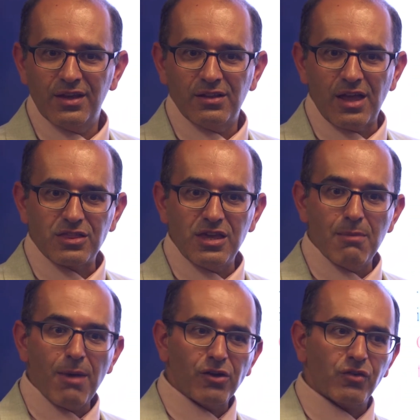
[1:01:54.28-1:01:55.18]
Like, the
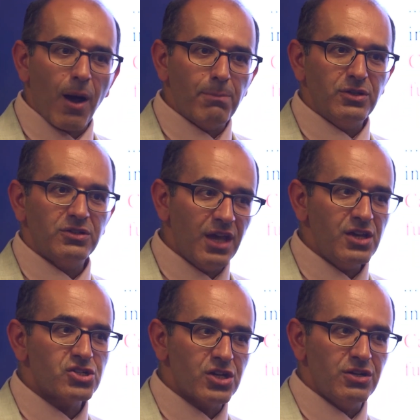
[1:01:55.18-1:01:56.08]
amount of
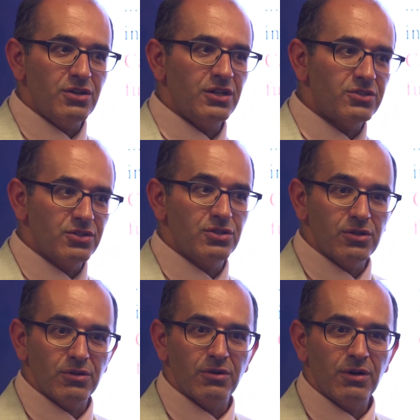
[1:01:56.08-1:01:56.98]
computation you need to
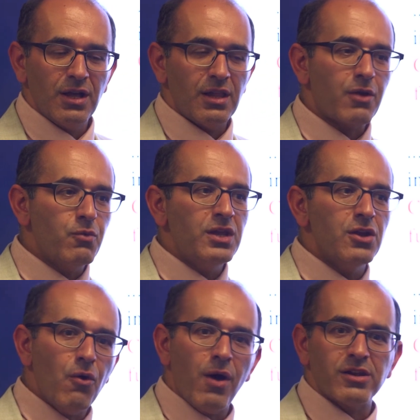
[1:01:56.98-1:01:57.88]
do, like, we
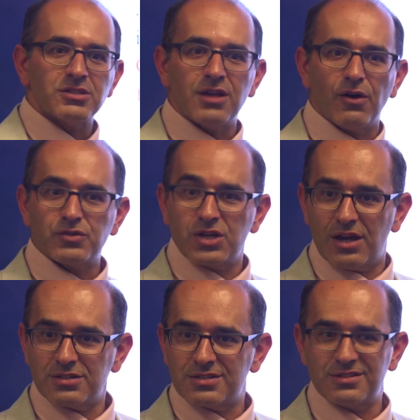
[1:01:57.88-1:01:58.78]
know how to solve
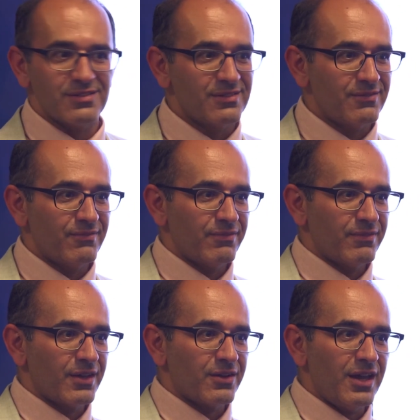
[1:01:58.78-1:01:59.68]
chess,
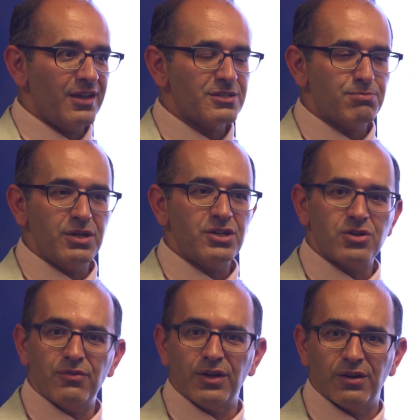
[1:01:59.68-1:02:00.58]
okay? It's pretty
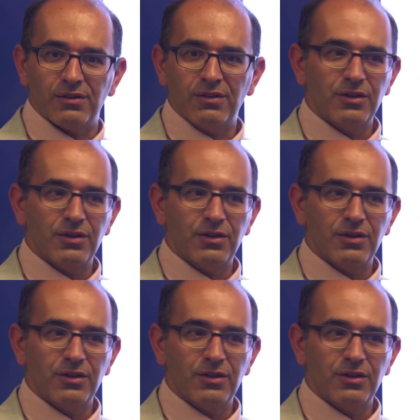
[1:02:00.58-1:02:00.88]
trivial.